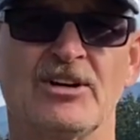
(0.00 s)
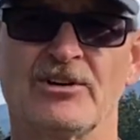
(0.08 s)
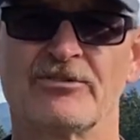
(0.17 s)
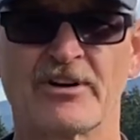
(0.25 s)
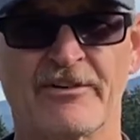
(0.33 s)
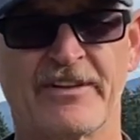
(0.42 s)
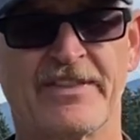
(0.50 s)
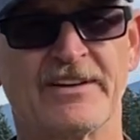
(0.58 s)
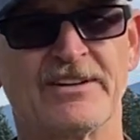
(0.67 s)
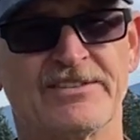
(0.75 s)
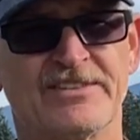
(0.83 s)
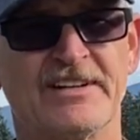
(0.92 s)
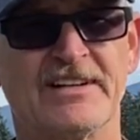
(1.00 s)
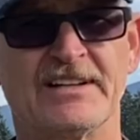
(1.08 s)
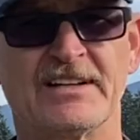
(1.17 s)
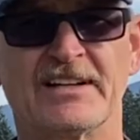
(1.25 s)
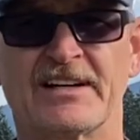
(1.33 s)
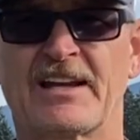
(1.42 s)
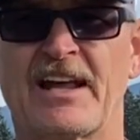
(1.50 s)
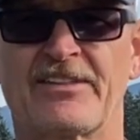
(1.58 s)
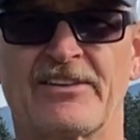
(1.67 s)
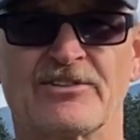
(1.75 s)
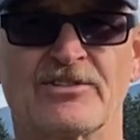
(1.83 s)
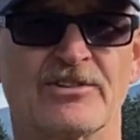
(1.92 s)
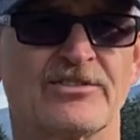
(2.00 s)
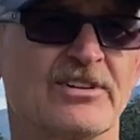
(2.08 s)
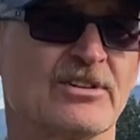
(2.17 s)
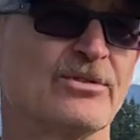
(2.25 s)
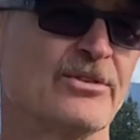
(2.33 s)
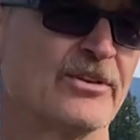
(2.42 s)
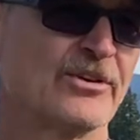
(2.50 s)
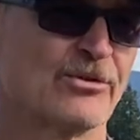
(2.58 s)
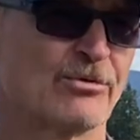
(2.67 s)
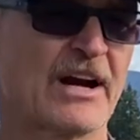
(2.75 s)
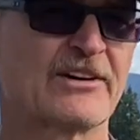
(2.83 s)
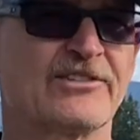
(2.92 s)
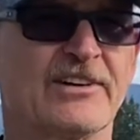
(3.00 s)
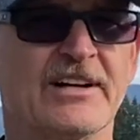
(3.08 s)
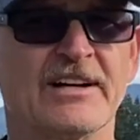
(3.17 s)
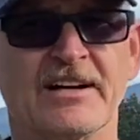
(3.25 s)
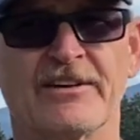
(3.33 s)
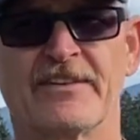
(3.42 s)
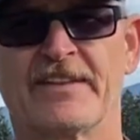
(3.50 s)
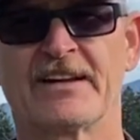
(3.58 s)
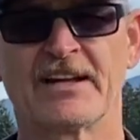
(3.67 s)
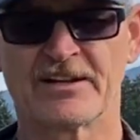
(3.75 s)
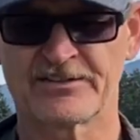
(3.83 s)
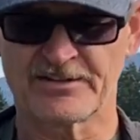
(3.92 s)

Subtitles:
for everything you see in a Catholic church, including the direction and everything else.